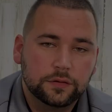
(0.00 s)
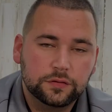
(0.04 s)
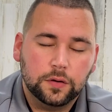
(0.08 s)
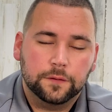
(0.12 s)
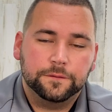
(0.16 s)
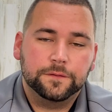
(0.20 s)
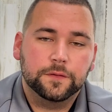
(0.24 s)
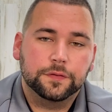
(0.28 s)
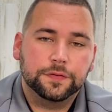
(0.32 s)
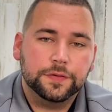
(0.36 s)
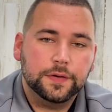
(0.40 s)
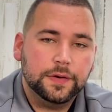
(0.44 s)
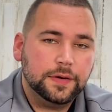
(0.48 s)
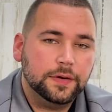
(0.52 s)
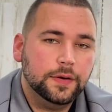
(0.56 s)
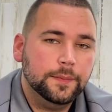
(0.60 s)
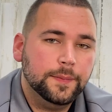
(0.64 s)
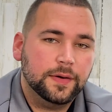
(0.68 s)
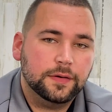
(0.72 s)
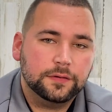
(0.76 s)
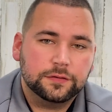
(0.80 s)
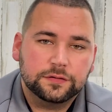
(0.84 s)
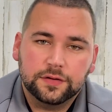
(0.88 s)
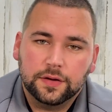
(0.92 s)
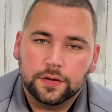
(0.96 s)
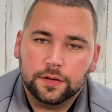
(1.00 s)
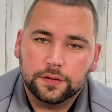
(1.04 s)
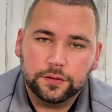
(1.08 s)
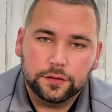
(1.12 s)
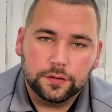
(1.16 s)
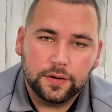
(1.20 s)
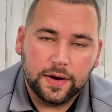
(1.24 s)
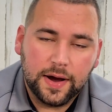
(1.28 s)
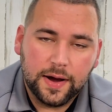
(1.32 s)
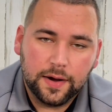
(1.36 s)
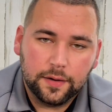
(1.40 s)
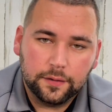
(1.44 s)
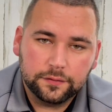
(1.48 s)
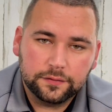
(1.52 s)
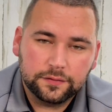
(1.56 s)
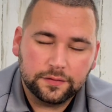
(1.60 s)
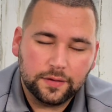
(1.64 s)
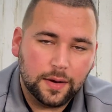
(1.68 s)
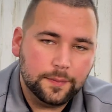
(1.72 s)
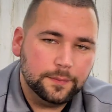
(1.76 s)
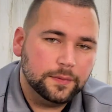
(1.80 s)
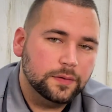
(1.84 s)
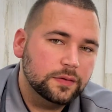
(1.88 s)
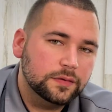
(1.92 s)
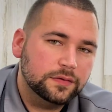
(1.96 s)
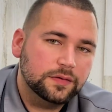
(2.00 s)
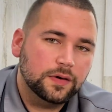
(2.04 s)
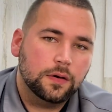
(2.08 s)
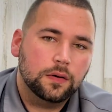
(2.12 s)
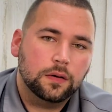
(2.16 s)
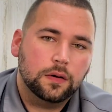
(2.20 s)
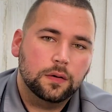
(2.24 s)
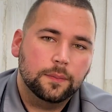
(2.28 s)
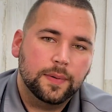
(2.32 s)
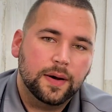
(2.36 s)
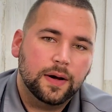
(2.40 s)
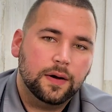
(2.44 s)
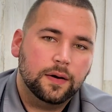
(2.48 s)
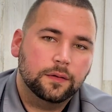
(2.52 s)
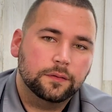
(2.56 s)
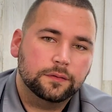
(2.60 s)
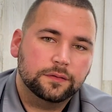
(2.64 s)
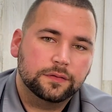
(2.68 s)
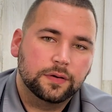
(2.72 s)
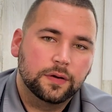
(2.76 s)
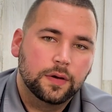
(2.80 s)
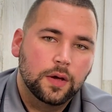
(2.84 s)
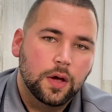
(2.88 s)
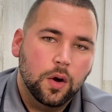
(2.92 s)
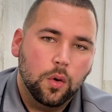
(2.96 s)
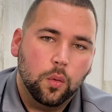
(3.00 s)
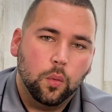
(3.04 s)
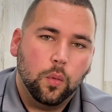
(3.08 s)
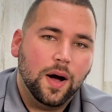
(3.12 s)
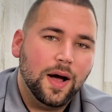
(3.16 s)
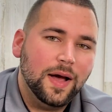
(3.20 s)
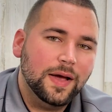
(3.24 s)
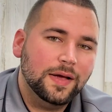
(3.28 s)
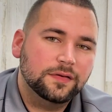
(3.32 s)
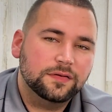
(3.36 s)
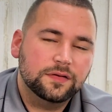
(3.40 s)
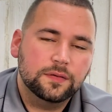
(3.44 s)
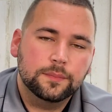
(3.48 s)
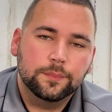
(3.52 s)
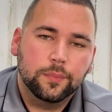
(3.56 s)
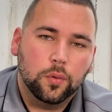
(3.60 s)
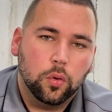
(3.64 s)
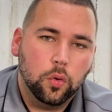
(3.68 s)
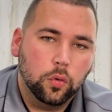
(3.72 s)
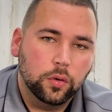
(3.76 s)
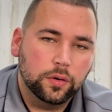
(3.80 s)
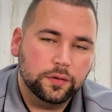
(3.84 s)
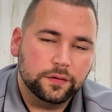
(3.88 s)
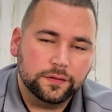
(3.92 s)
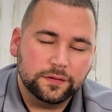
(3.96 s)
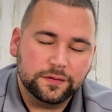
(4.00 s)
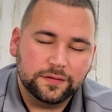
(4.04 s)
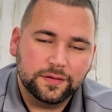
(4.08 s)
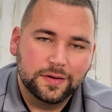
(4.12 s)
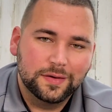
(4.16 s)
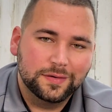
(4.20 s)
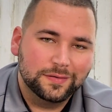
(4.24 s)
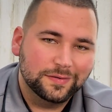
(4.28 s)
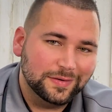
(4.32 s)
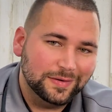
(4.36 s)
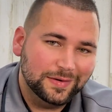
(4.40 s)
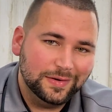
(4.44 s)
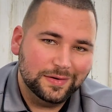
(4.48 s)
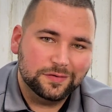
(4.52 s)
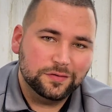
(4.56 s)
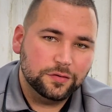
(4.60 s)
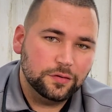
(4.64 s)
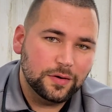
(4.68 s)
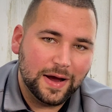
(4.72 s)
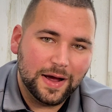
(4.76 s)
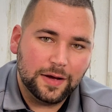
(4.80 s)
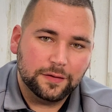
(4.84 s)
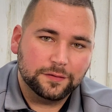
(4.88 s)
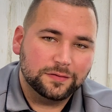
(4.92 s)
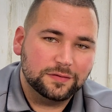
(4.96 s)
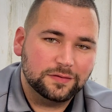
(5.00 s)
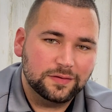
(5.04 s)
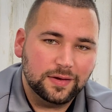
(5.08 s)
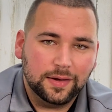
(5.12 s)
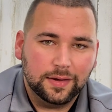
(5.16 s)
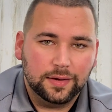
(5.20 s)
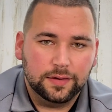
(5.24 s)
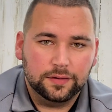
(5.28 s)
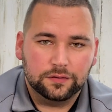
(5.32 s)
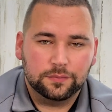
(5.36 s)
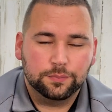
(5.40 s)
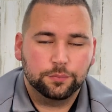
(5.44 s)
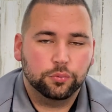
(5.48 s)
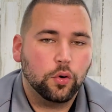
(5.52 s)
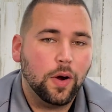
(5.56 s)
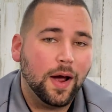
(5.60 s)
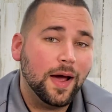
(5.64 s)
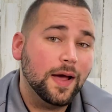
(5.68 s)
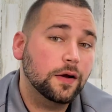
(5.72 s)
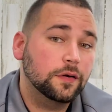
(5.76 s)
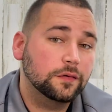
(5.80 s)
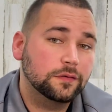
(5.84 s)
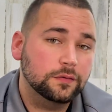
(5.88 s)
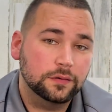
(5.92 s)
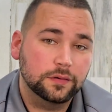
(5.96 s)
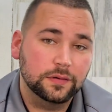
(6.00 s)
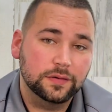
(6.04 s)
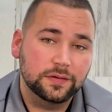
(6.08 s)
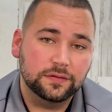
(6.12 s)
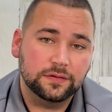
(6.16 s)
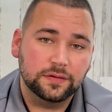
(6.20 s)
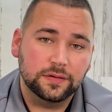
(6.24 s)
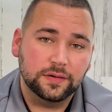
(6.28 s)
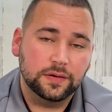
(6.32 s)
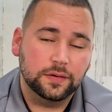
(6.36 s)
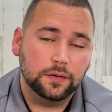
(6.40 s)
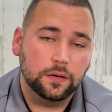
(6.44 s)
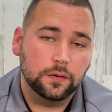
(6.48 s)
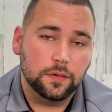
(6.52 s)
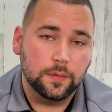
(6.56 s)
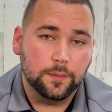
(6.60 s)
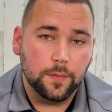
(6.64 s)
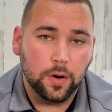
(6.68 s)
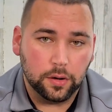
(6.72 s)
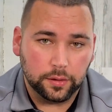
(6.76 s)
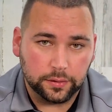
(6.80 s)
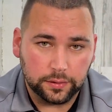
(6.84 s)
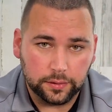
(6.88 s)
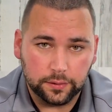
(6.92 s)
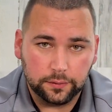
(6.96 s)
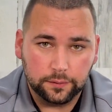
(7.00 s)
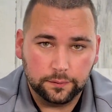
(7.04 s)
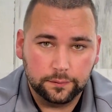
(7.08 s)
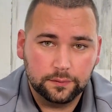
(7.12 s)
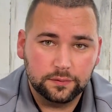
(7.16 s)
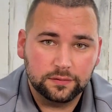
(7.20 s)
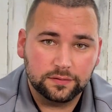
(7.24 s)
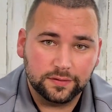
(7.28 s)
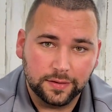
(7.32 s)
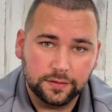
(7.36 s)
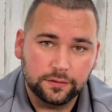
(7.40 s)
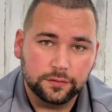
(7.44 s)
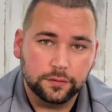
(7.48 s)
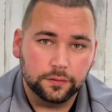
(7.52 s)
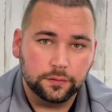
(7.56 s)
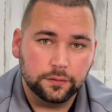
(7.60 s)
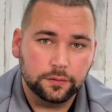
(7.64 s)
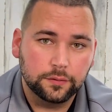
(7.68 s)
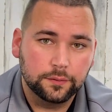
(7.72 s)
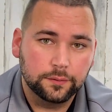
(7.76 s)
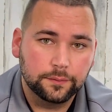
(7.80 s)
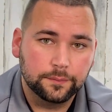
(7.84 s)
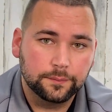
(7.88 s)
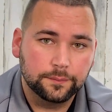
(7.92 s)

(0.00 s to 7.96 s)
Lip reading: So if you're thinking about selling your house, I'm going to talk about why it's important to get your house staged prior to listing it on the market. Stay tuned.